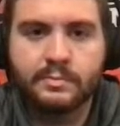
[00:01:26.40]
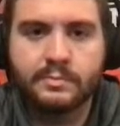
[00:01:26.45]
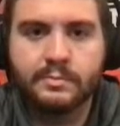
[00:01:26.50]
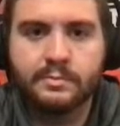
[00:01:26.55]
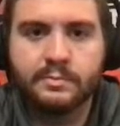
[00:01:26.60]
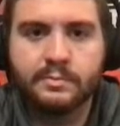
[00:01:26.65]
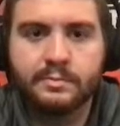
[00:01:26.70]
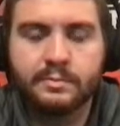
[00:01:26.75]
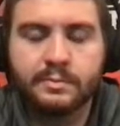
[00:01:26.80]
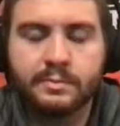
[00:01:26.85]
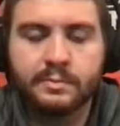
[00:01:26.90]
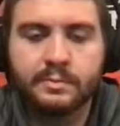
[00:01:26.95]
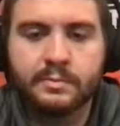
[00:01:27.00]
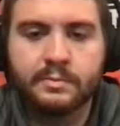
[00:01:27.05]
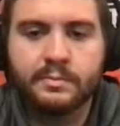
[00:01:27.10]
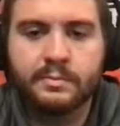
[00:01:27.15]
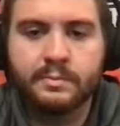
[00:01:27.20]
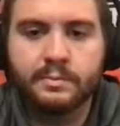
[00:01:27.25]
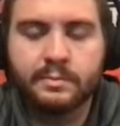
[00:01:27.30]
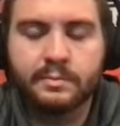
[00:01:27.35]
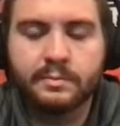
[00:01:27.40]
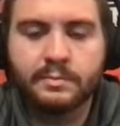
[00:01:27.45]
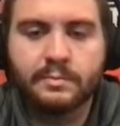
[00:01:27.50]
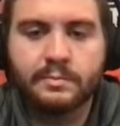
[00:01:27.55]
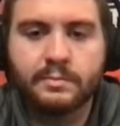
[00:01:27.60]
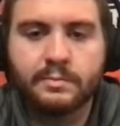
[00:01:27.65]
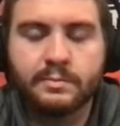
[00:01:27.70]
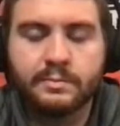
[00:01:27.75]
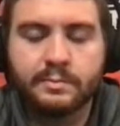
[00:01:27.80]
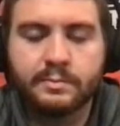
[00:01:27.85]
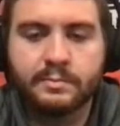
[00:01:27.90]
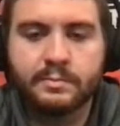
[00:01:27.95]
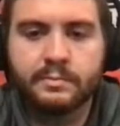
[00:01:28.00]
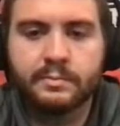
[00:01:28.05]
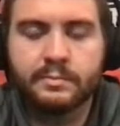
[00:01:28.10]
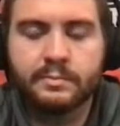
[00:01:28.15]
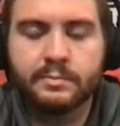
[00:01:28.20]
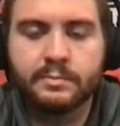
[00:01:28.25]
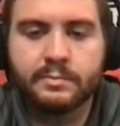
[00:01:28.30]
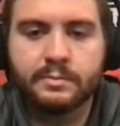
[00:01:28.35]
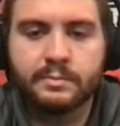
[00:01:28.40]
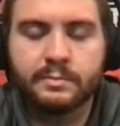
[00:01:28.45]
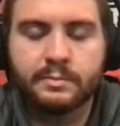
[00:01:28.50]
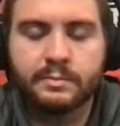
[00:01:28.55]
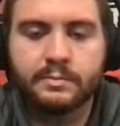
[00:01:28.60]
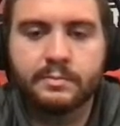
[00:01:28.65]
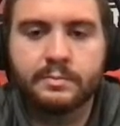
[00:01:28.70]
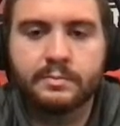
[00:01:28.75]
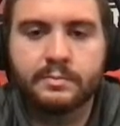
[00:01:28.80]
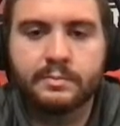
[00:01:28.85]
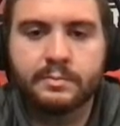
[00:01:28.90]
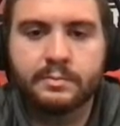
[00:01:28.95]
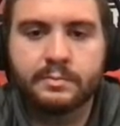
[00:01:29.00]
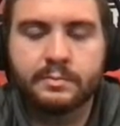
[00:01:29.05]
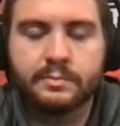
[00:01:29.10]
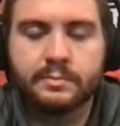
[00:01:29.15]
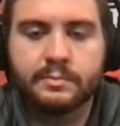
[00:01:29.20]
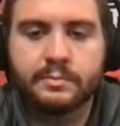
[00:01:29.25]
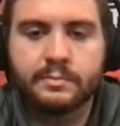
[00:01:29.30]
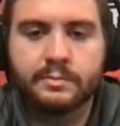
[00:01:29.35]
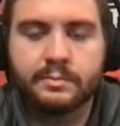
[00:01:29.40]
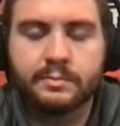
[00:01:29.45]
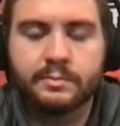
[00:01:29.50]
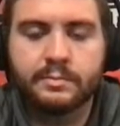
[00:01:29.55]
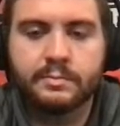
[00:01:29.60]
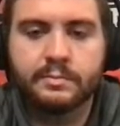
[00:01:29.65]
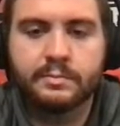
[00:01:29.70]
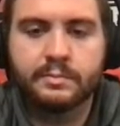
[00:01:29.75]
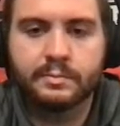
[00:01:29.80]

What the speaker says: [no speech]